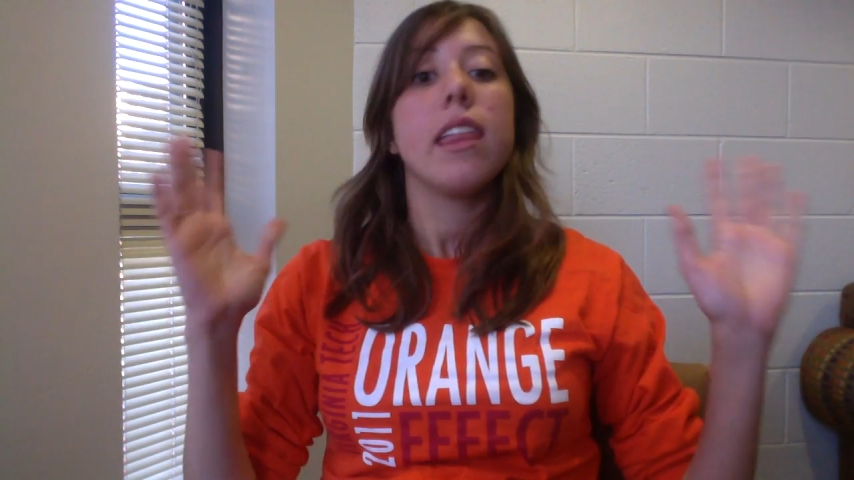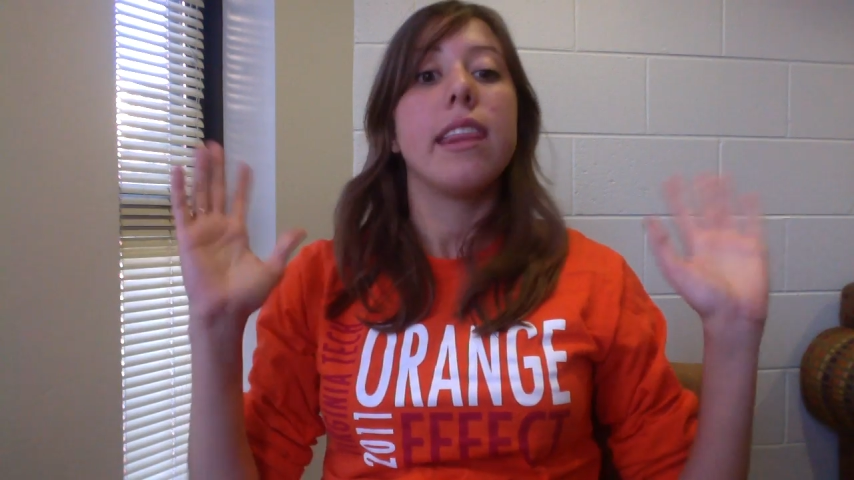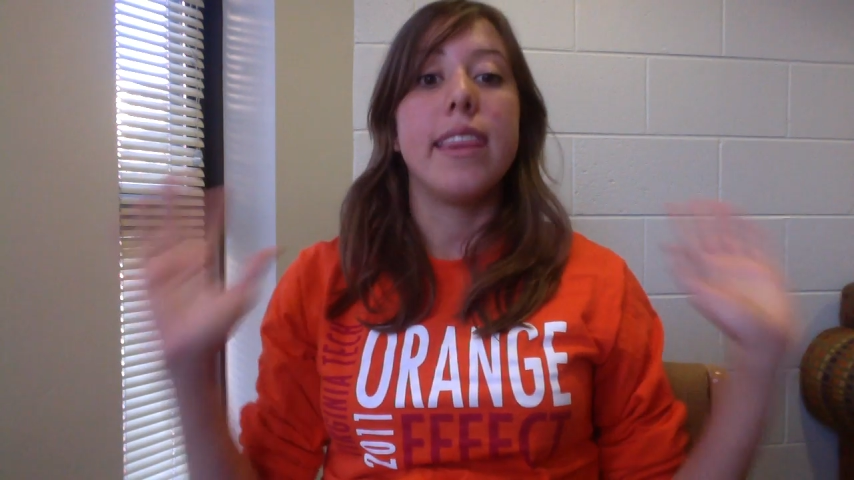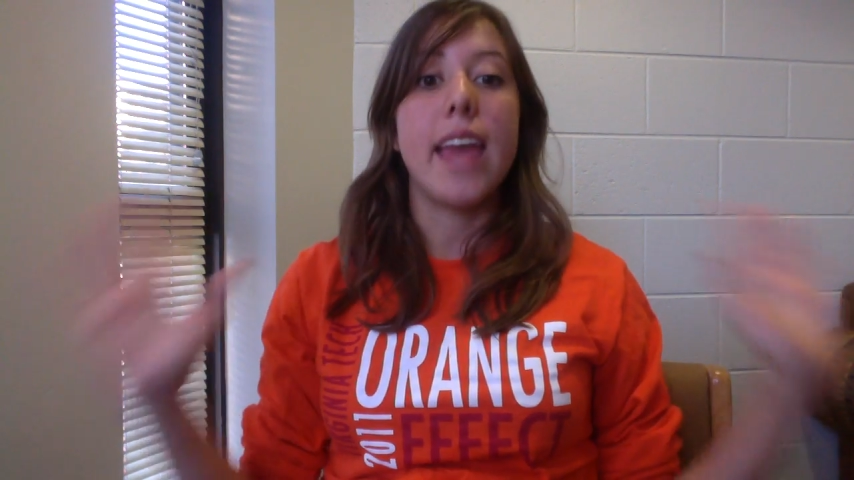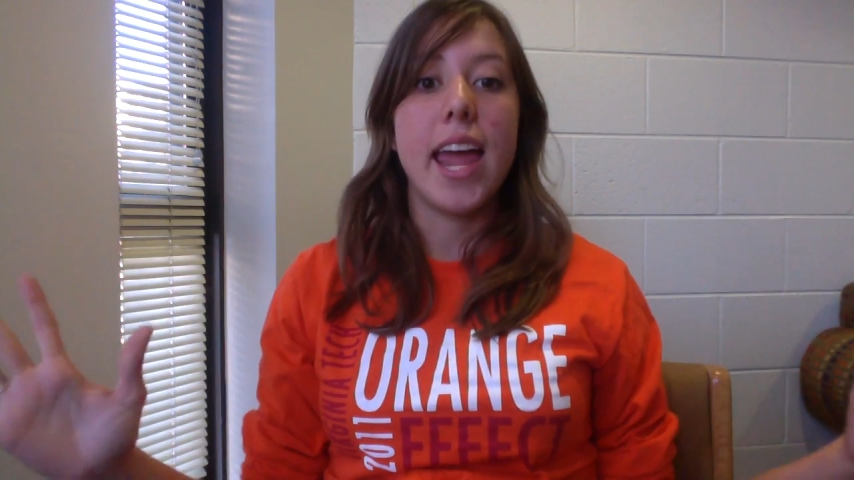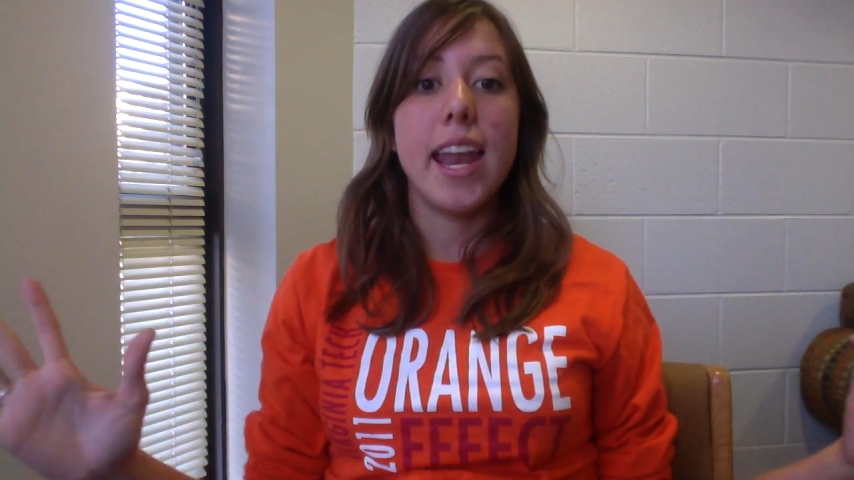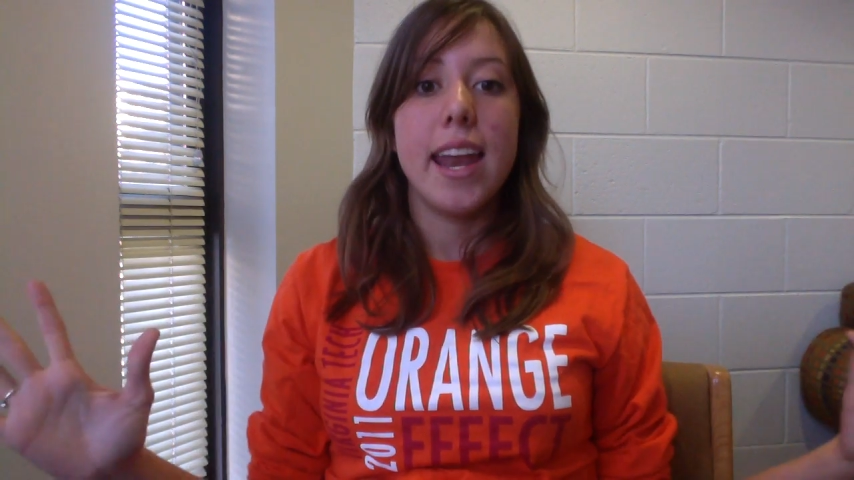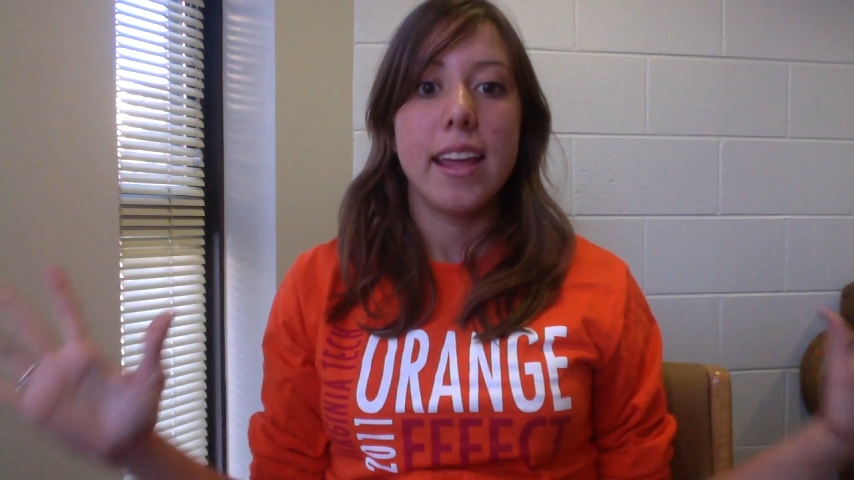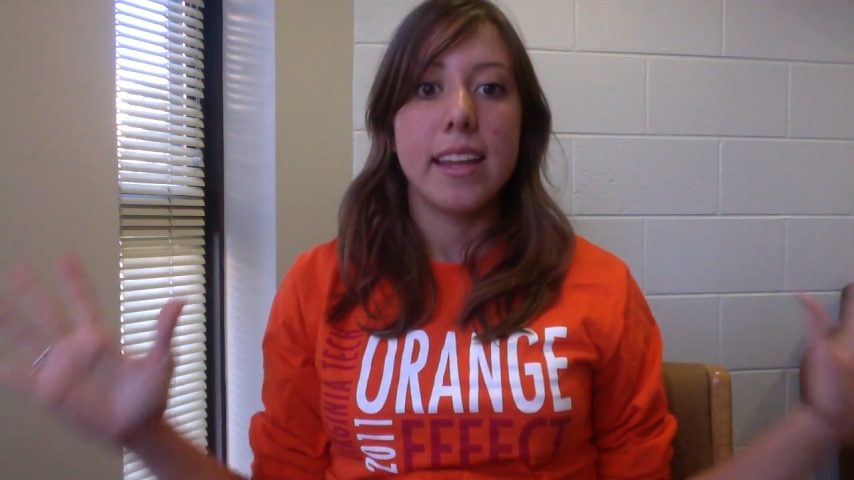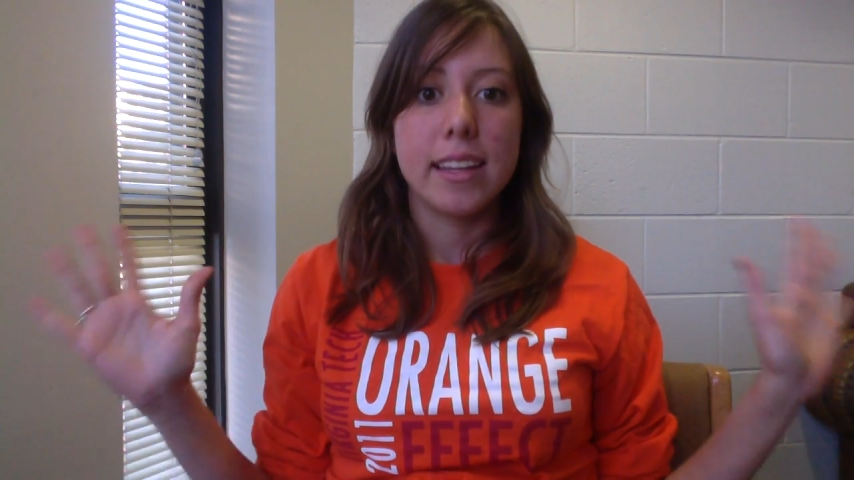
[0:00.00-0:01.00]

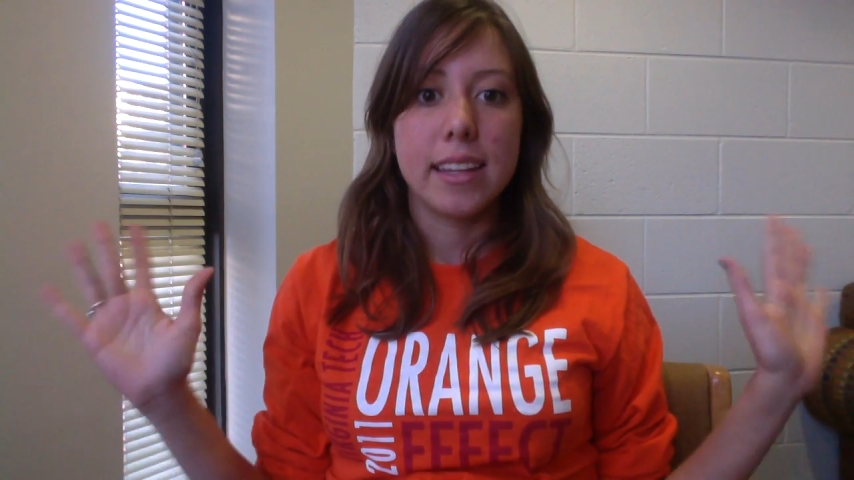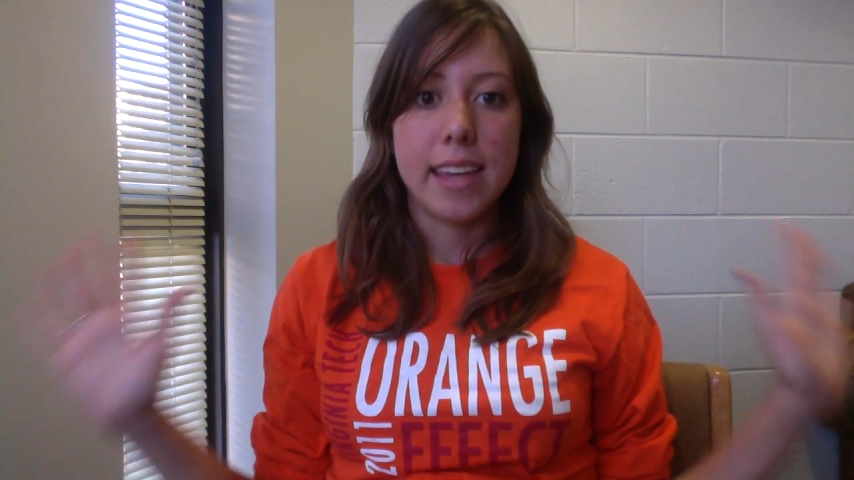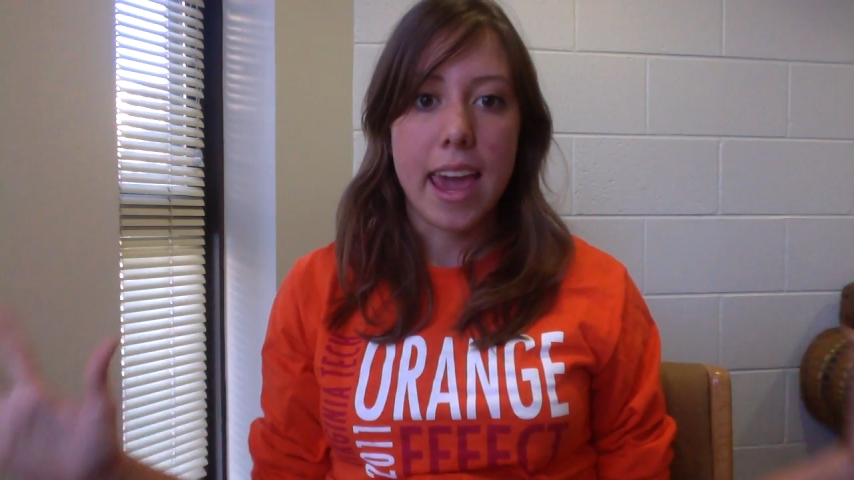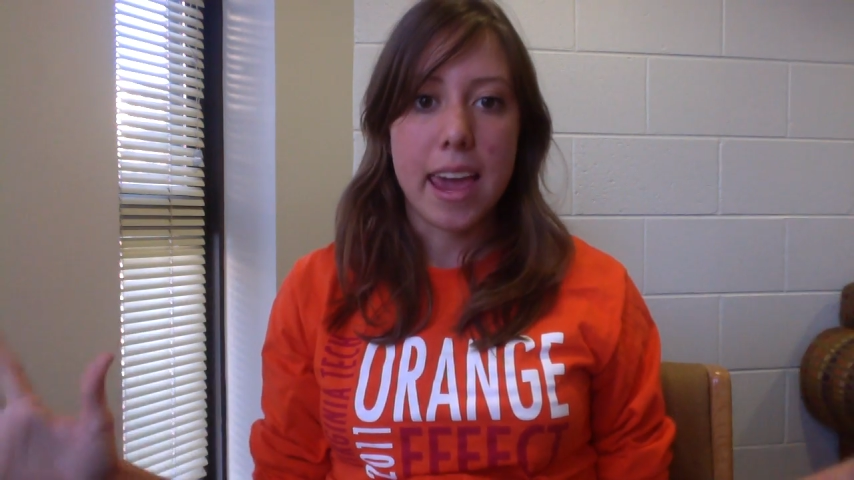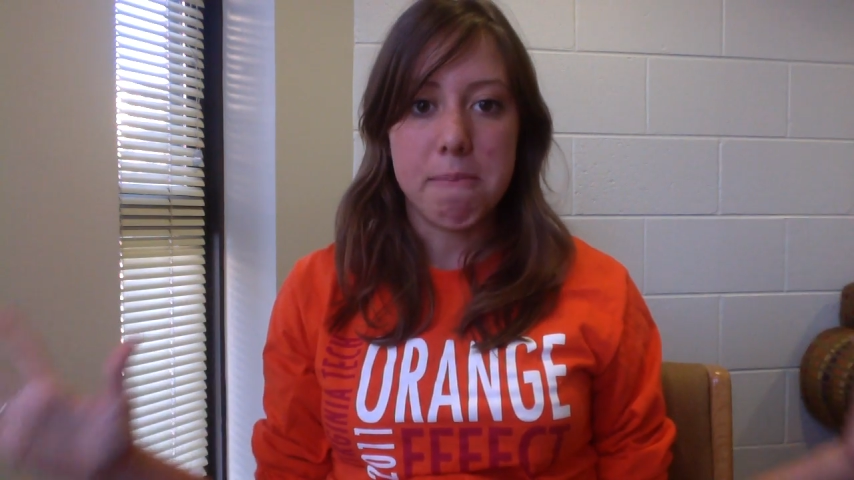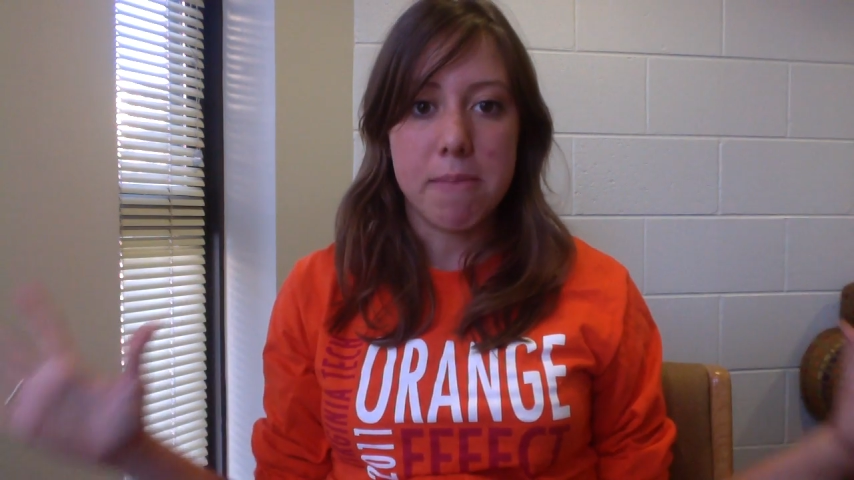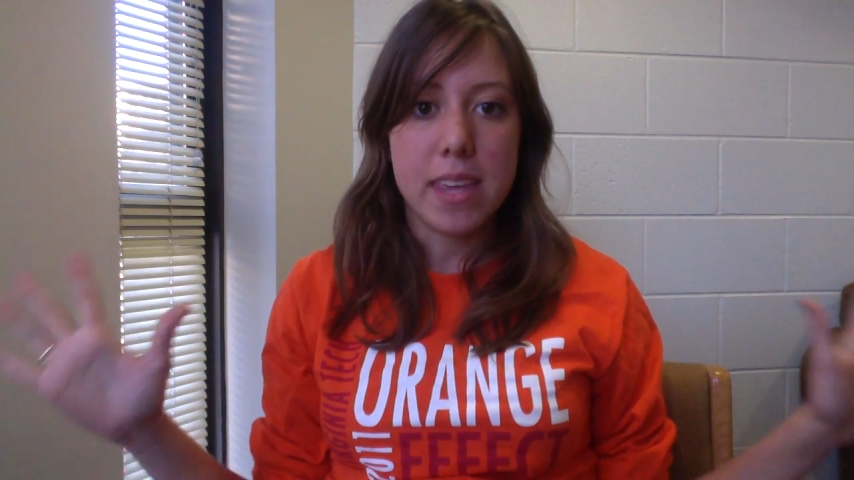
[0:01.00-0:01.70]
Then came